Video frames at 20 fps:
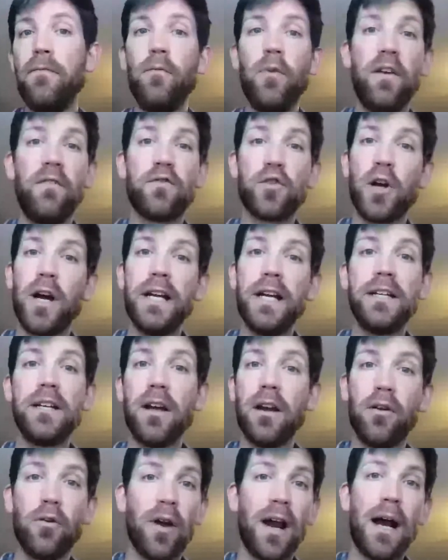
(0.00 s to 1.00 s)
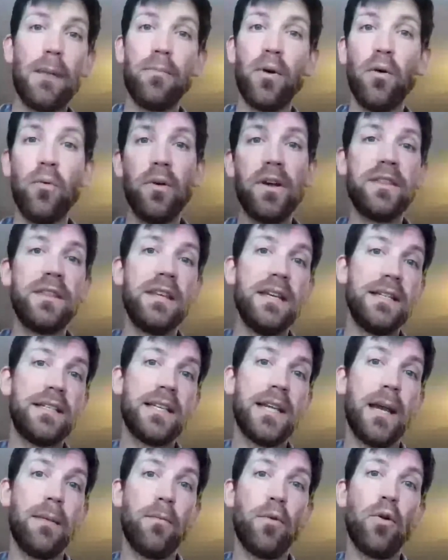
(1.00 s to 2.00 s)
tried to grapple with these
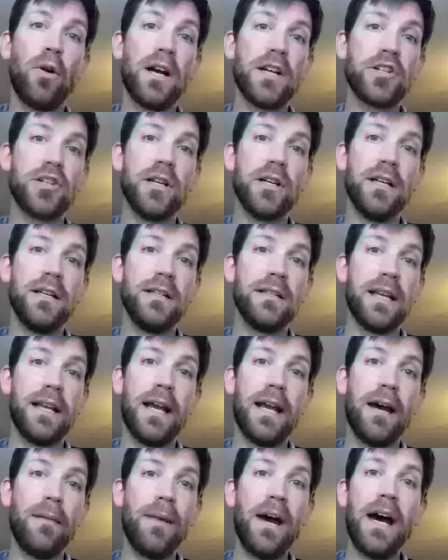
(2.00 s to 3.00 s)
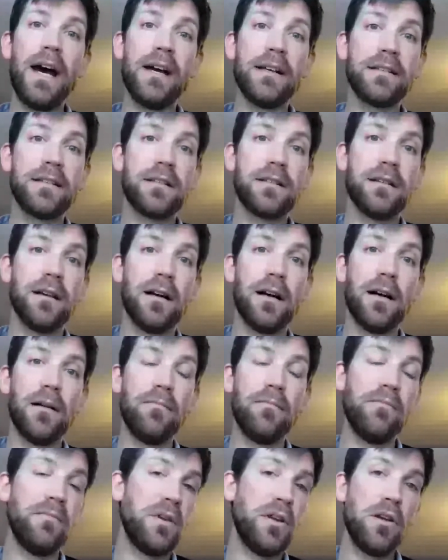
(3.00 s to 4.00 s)
same questions in MS
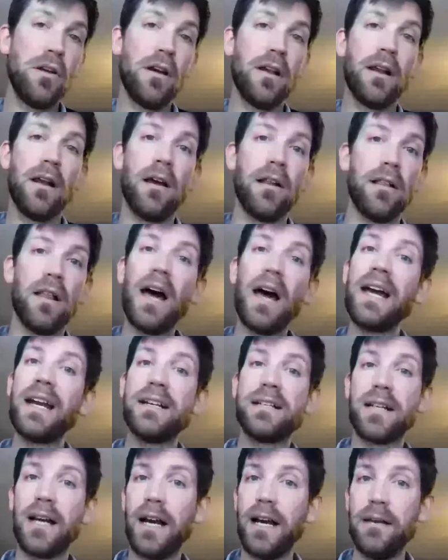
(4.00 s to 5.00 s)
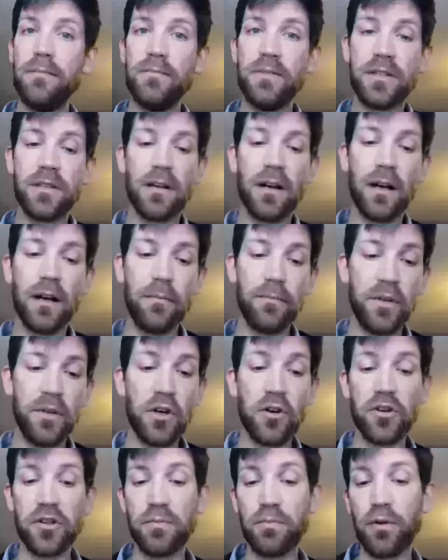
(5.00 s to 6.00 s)
a lot of times
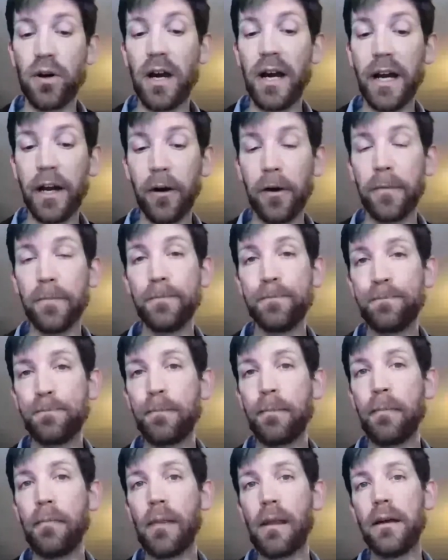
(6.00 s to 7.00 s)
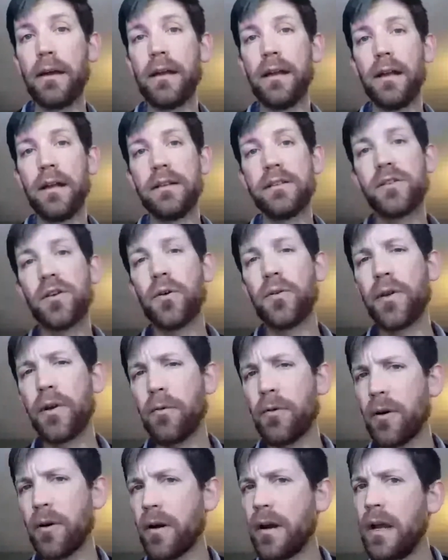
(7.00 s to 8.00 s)
years prior. And so
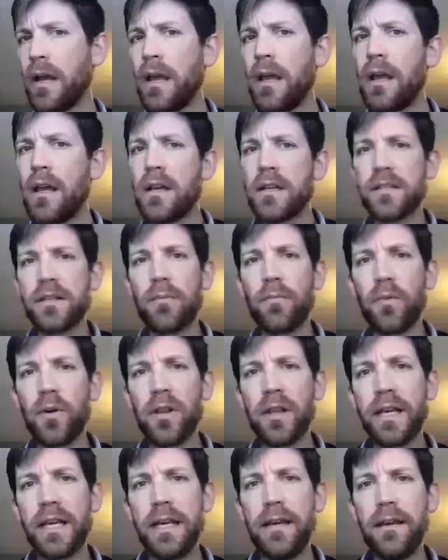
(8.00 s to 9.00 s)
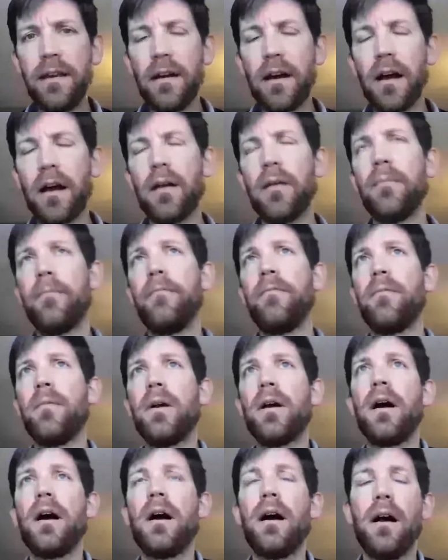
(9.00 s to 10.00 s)
there were some really
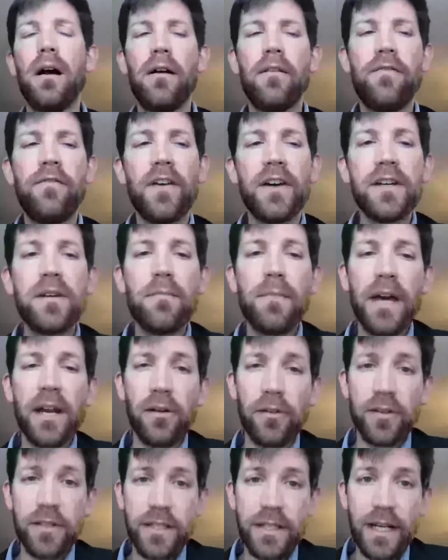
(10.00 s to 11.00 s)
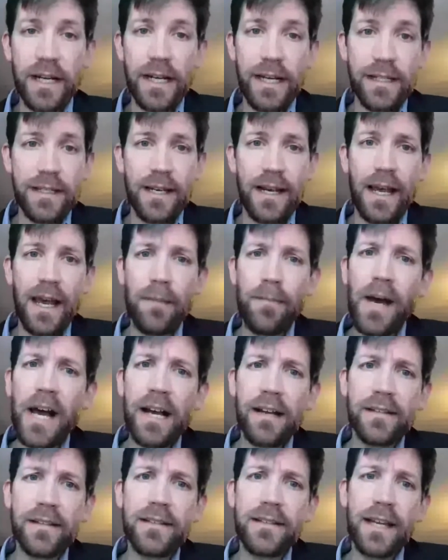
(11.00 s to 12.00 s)
fundamental studies in
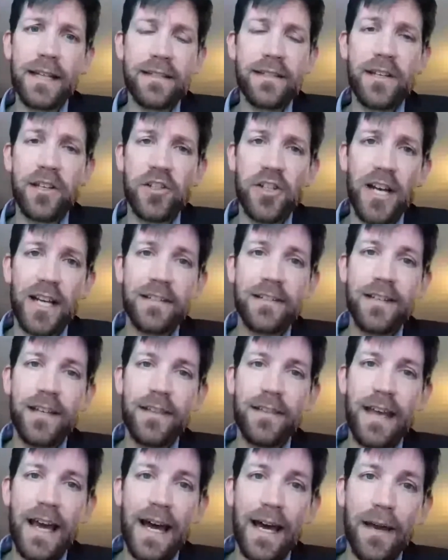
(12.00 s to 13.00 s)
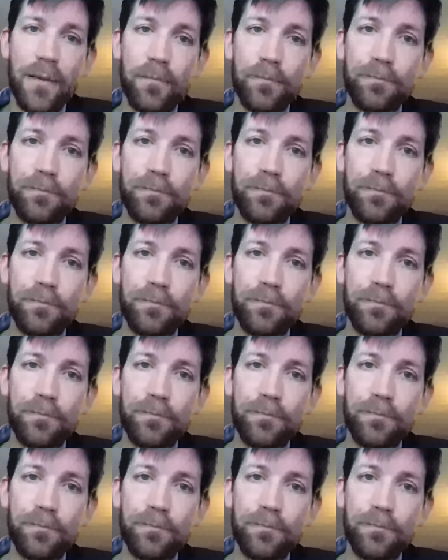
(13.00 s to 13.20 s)
MS that suggested that